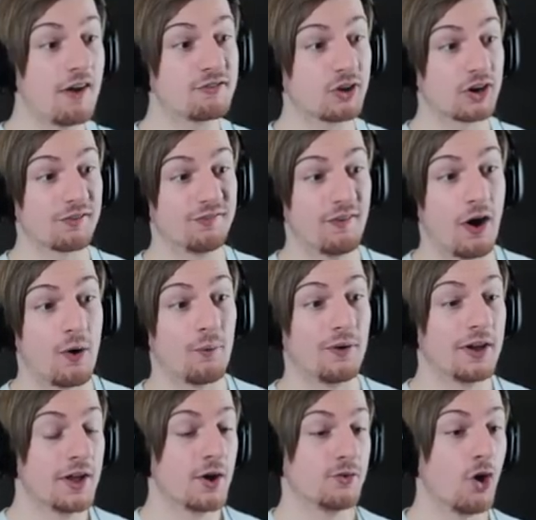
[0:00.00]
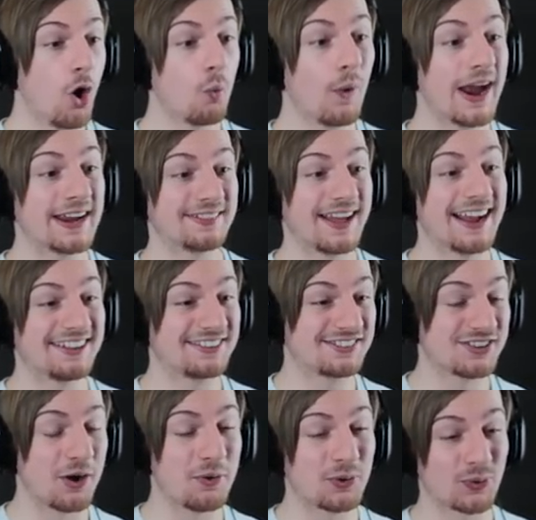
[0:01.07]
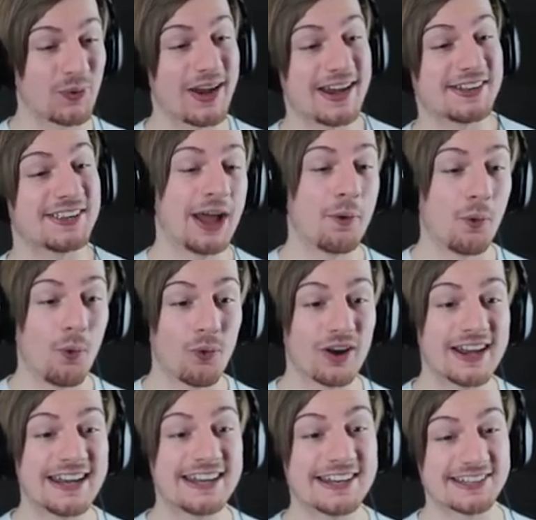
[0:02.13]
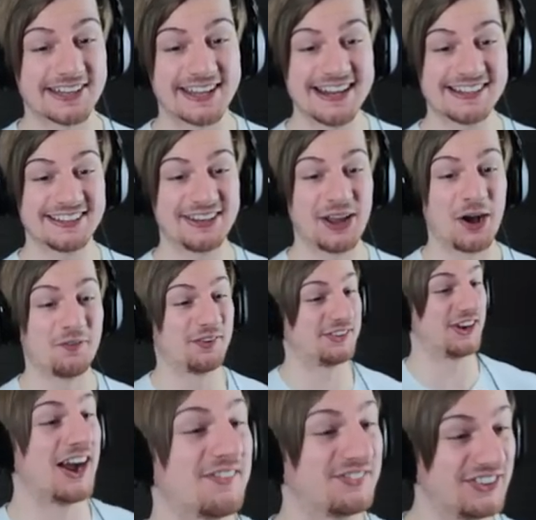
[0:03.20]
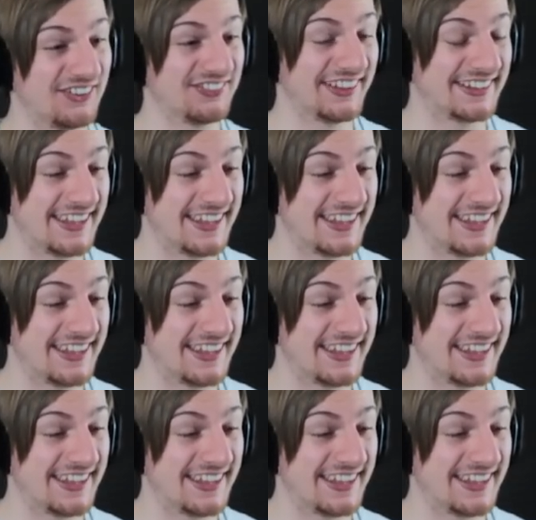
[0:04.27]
I've got a phone. No way, that's so great. Now all I need is a key to the office. I've got the